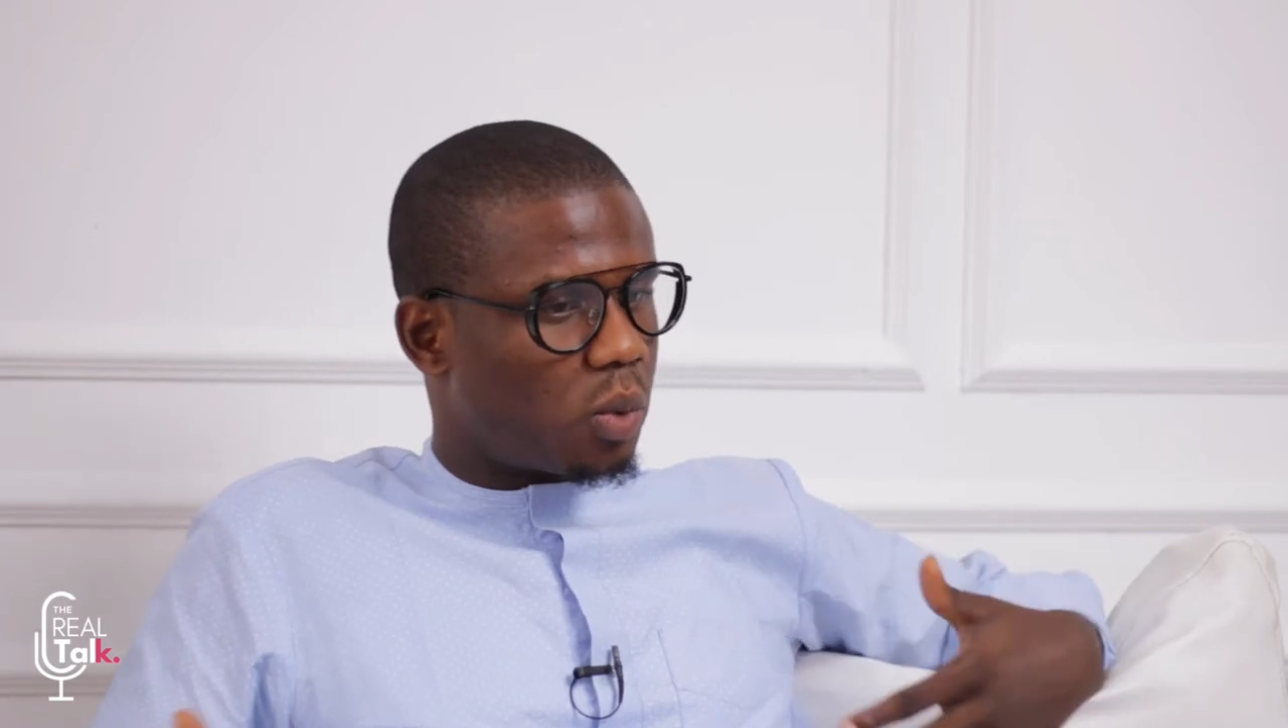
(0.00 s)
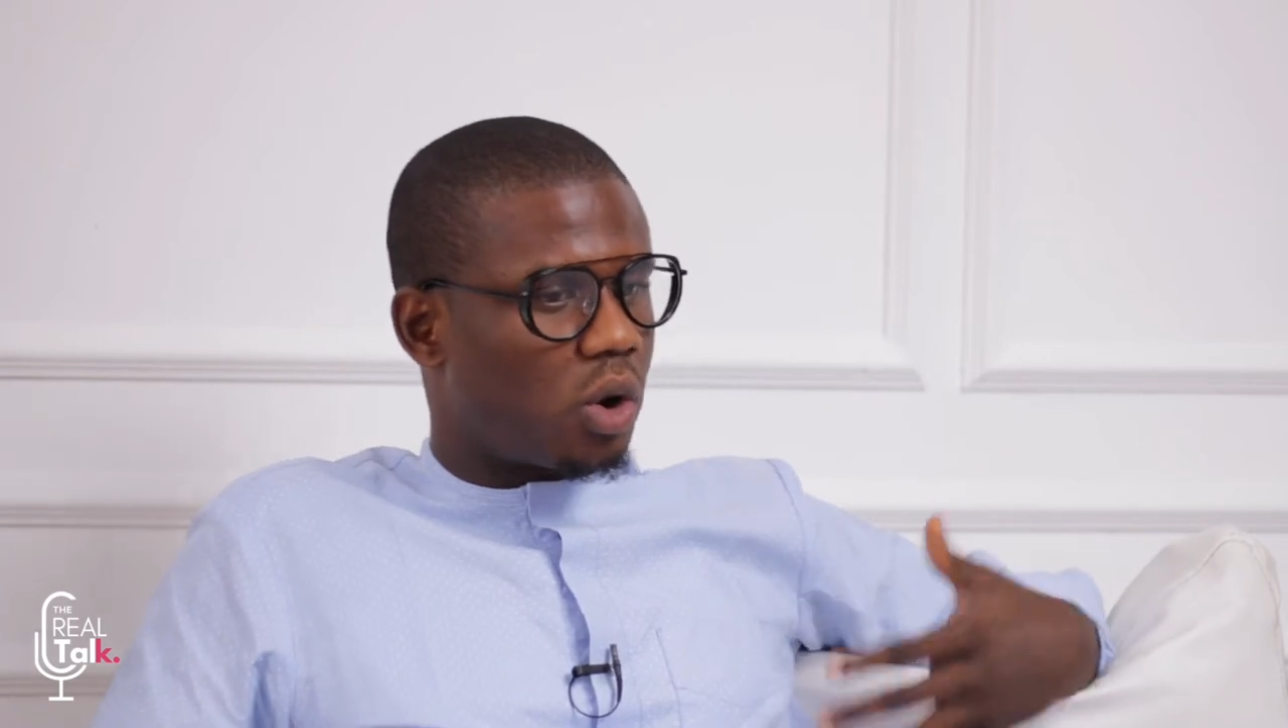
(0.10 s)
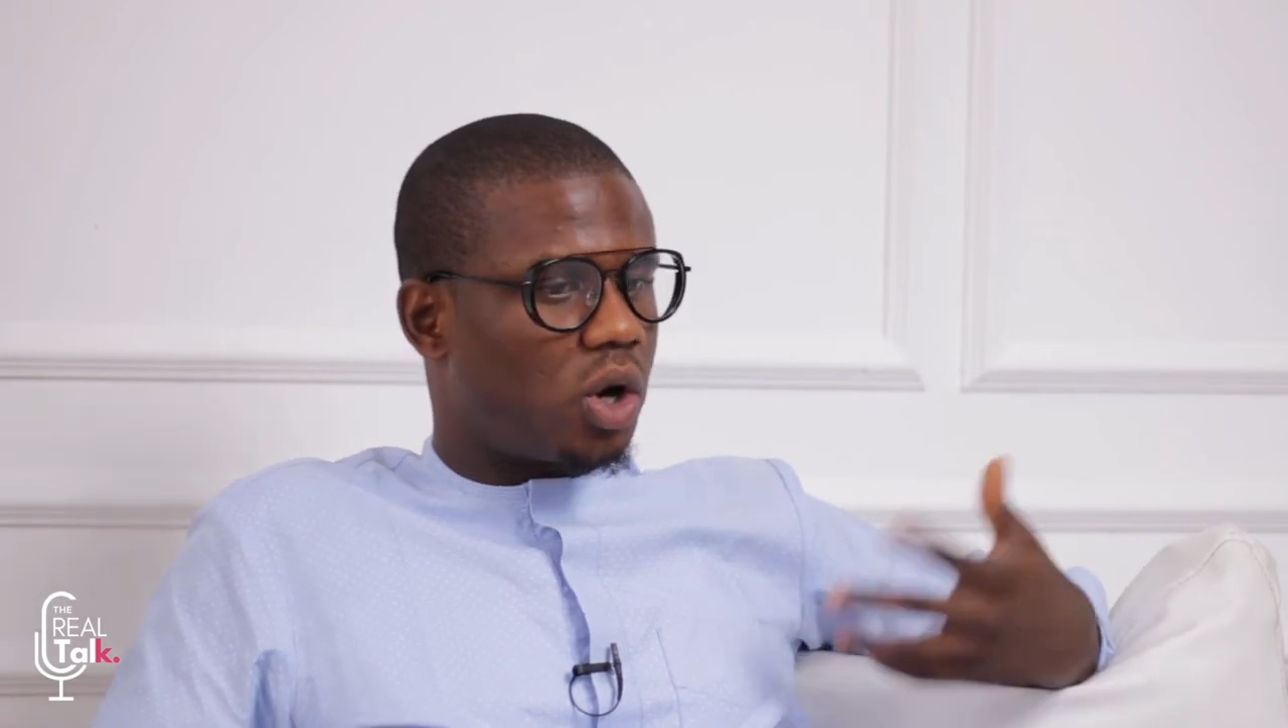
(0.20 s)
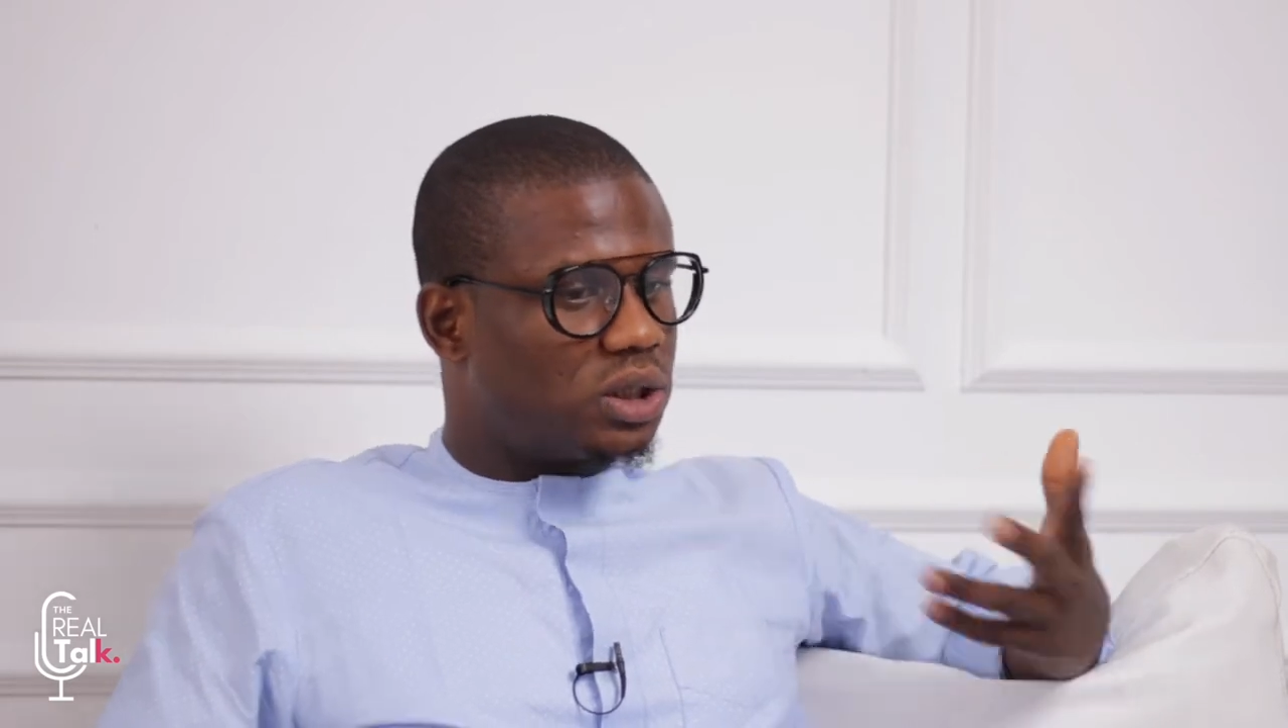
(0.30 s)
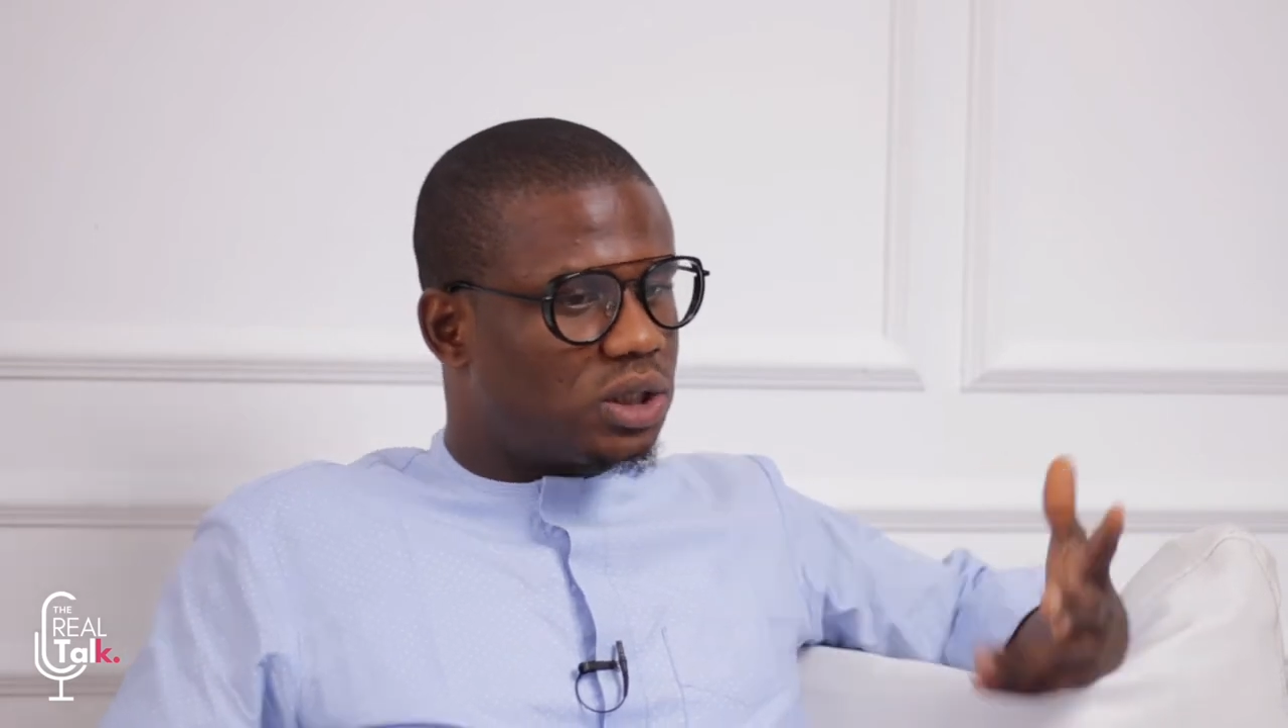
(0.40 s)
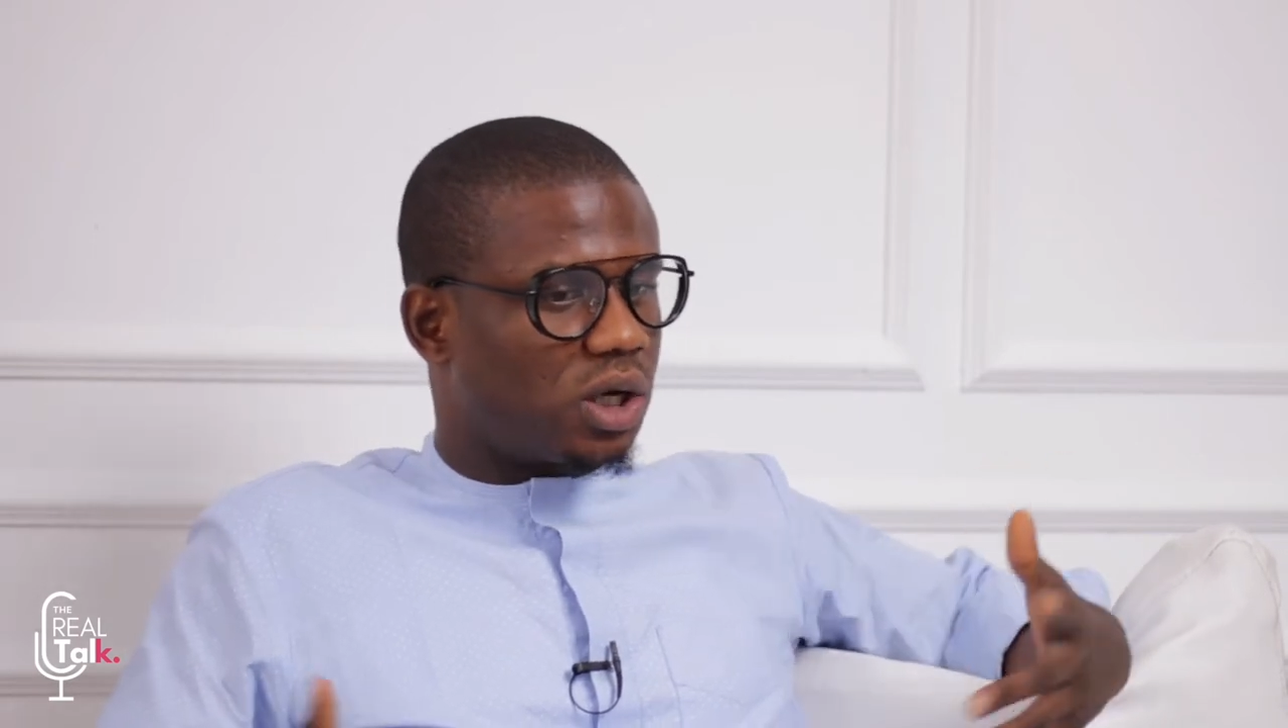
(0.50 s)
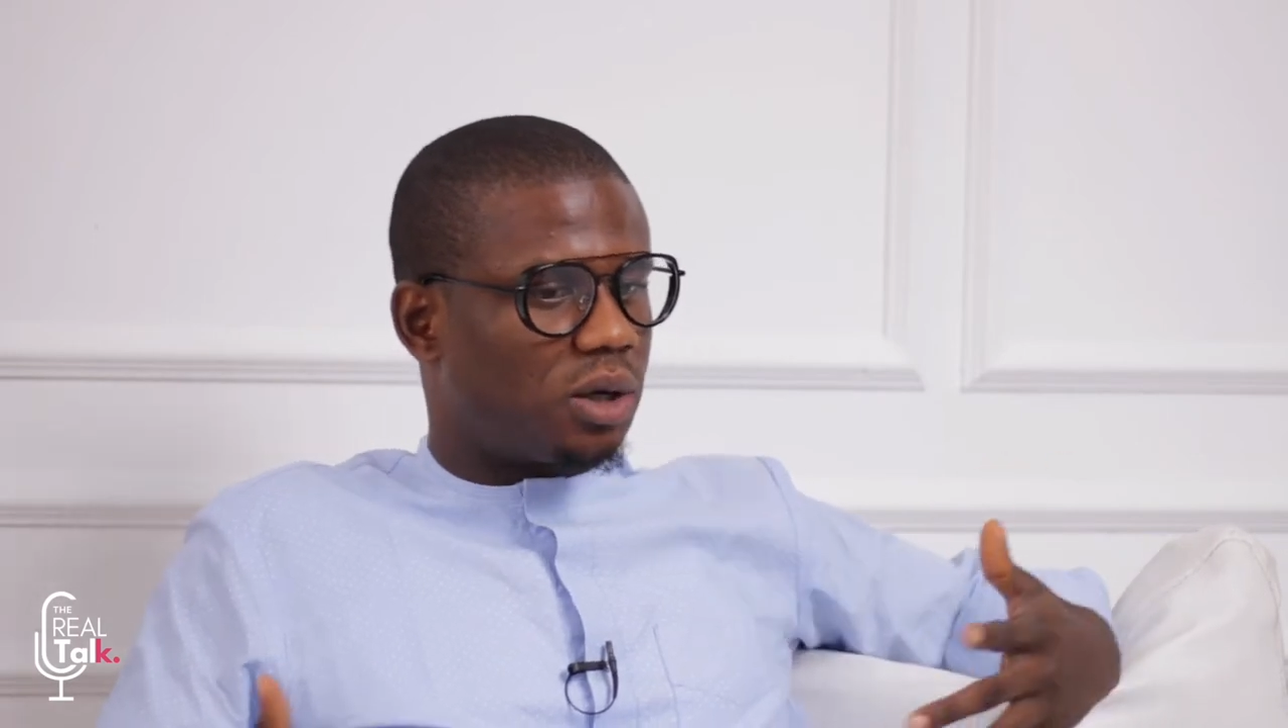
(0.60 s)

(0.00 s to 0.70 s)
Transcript: there was,